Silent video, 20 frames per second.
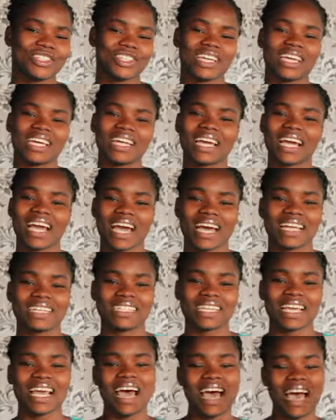get a
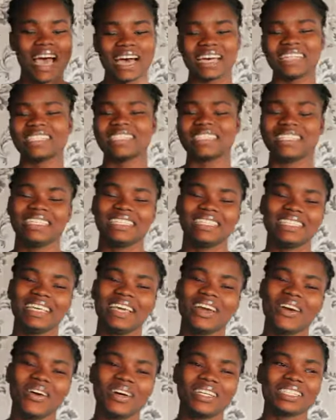catch as
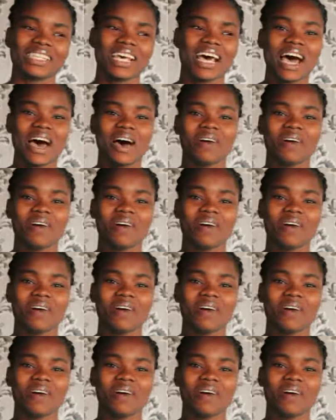they hot.